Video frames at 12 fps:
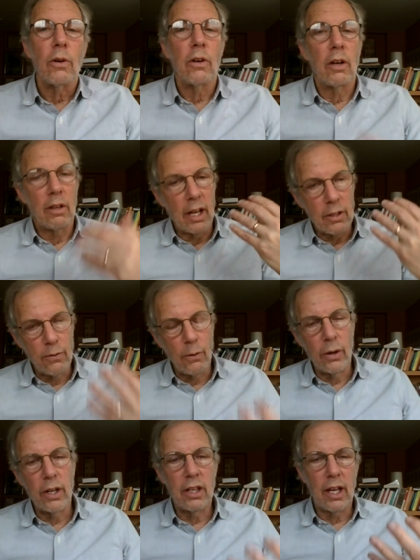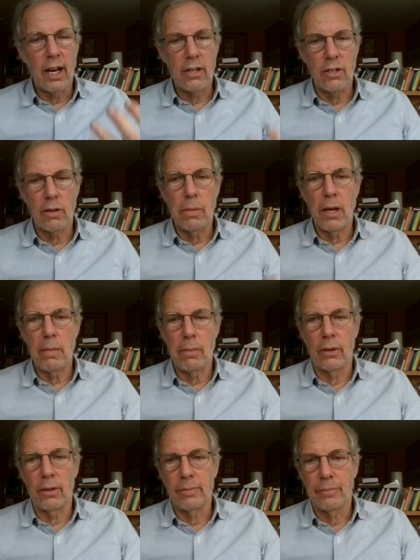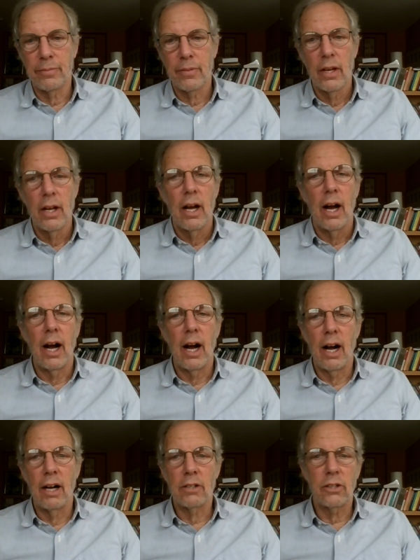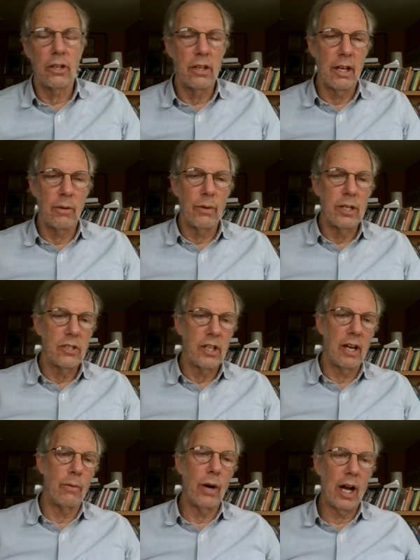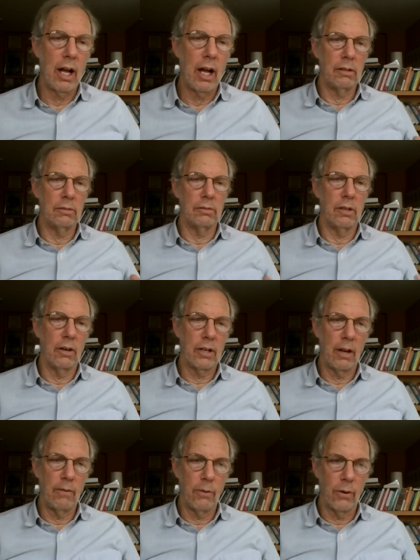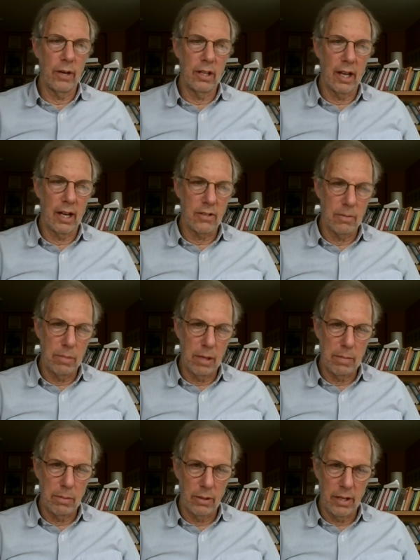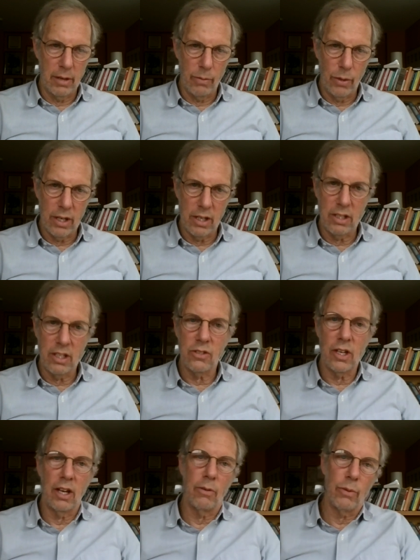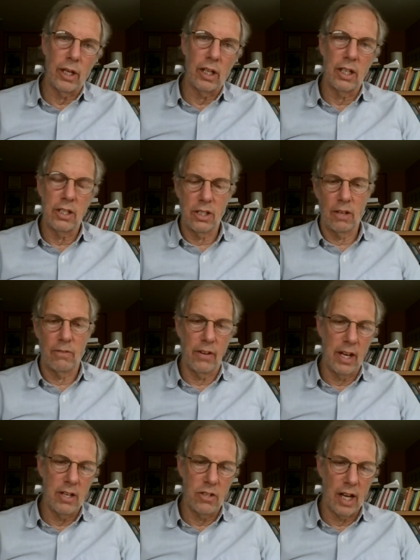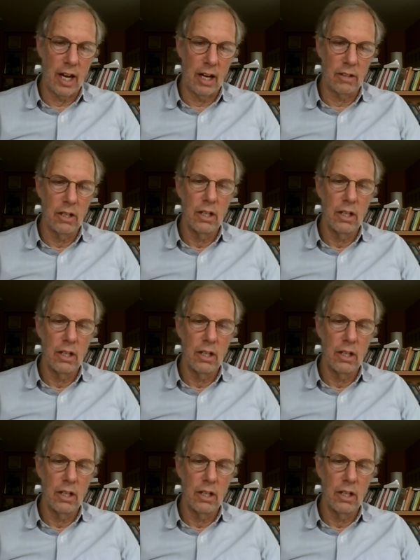that's 40,000 people. Uh, so then we say, well, okay, 40,000 people, then what does a realistic phase out